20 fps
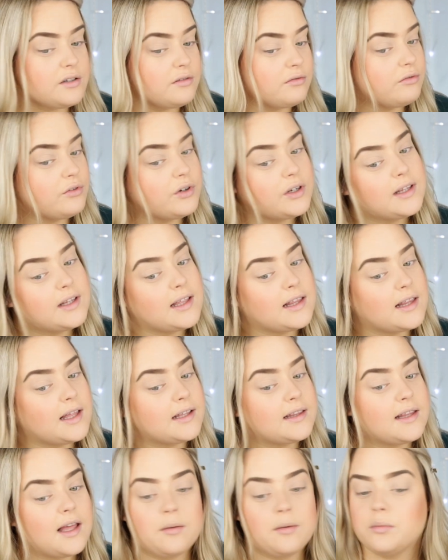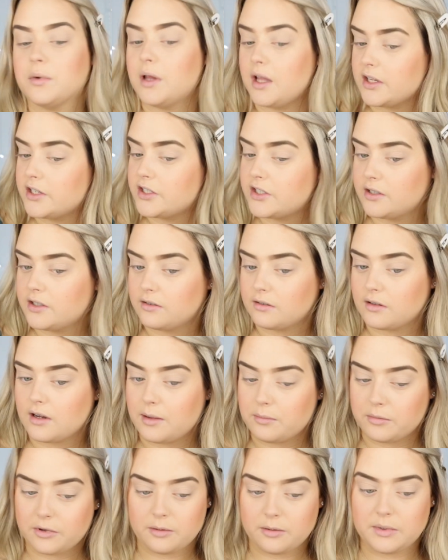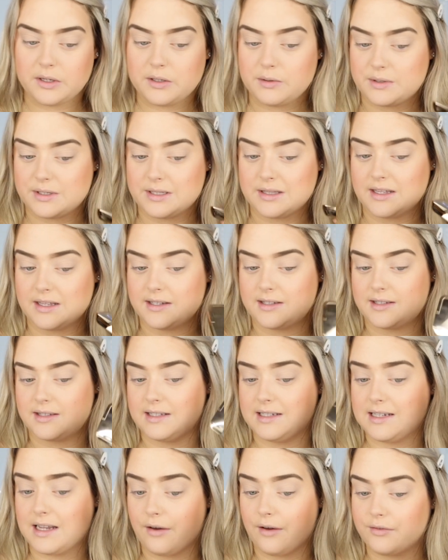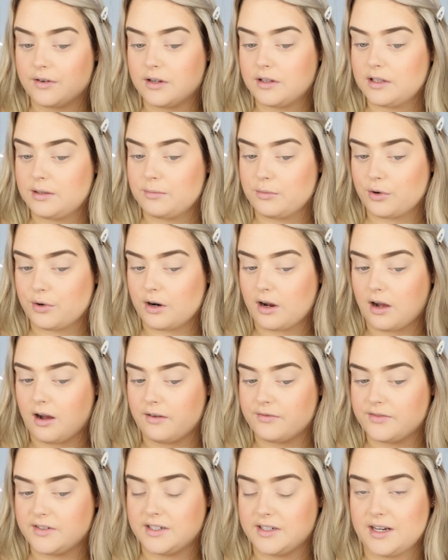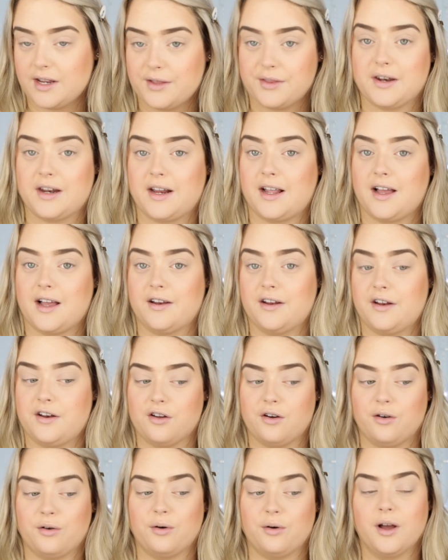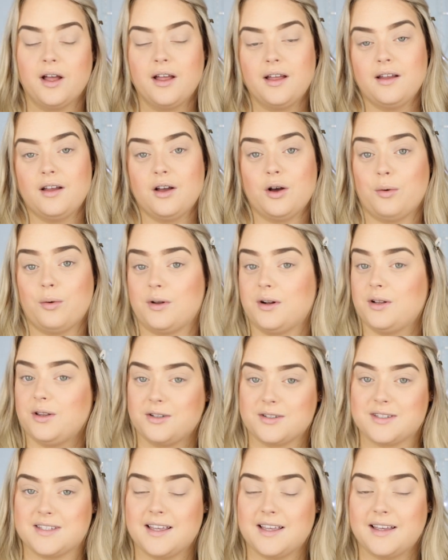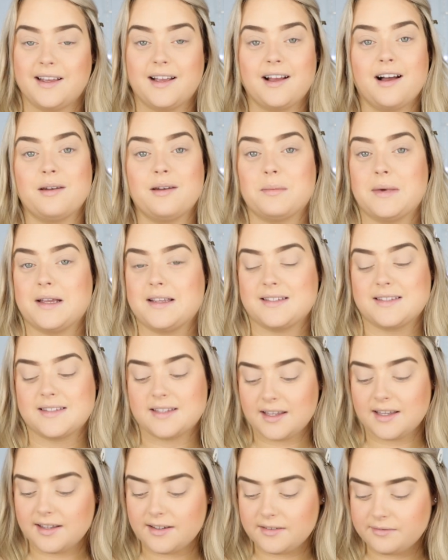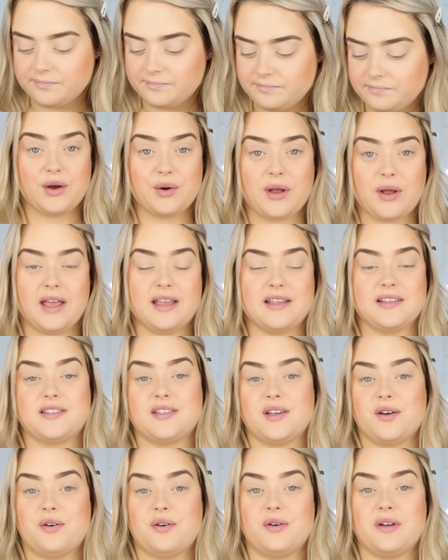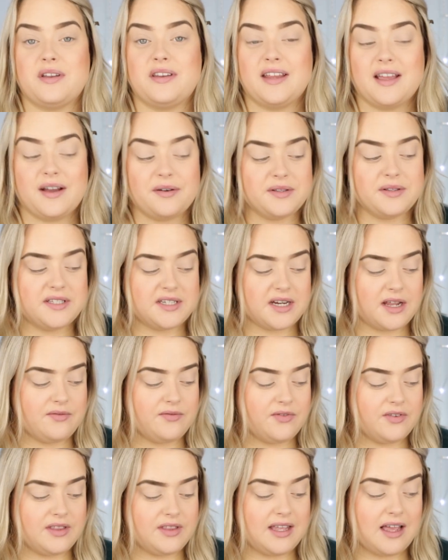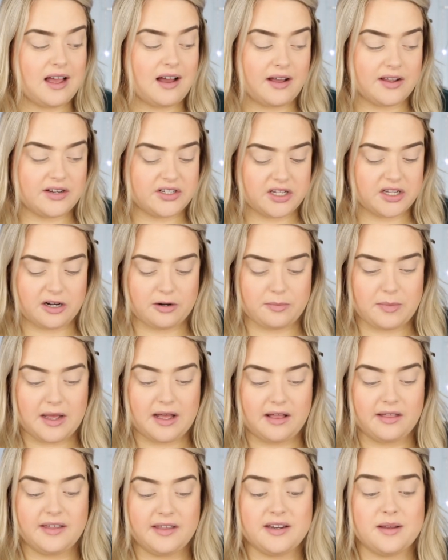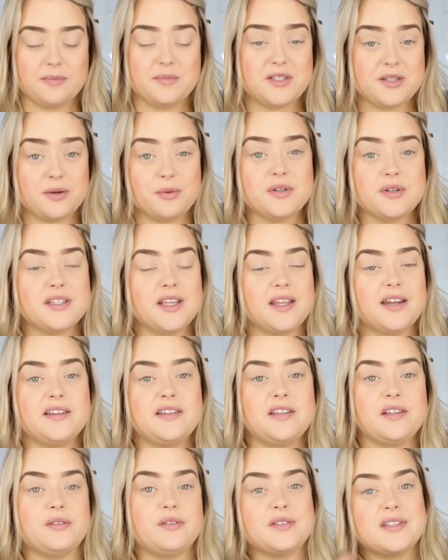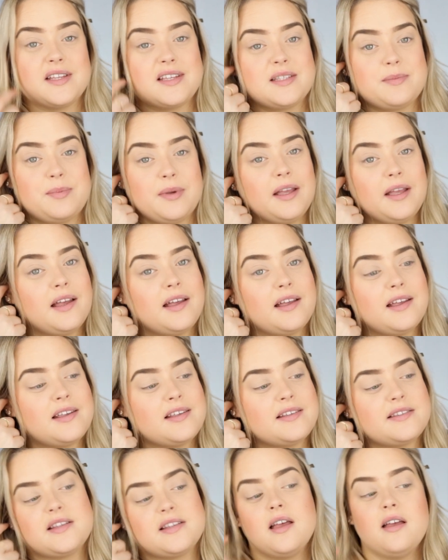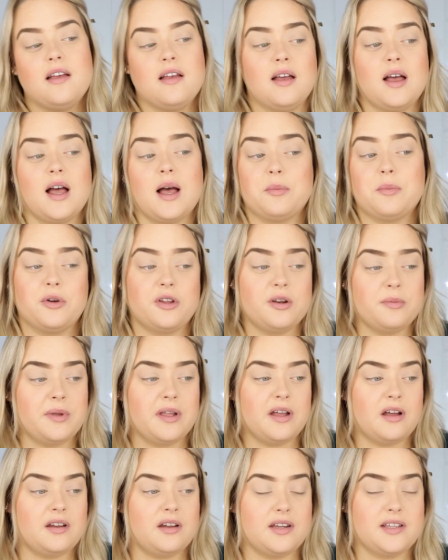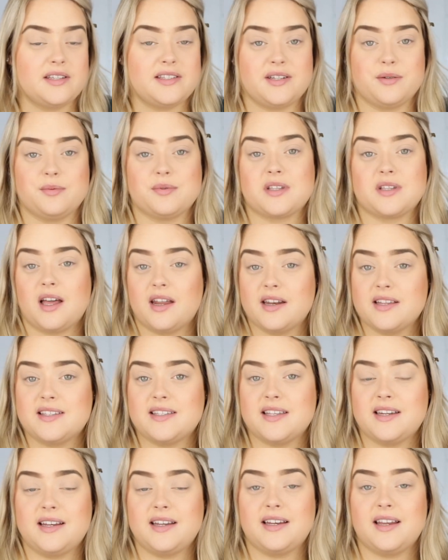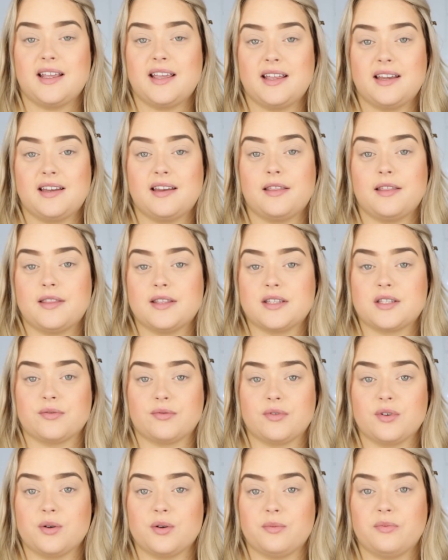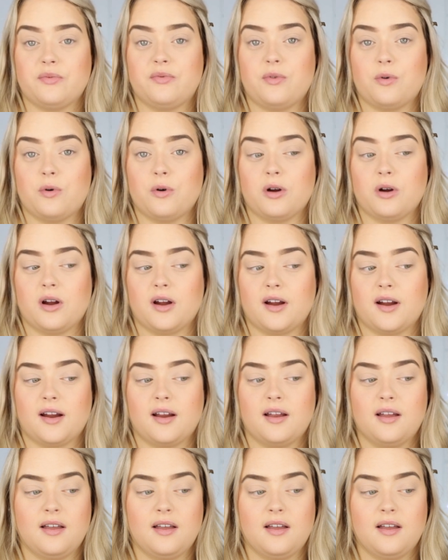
really like that blush. I'm going to be using this definitely more often now that I kind of know what it looks like on my skin. Okay, so now it's time for the eyeshadow palette, and I'm so excited to use this because I'm going to be honest, it was kind of sitting in this room for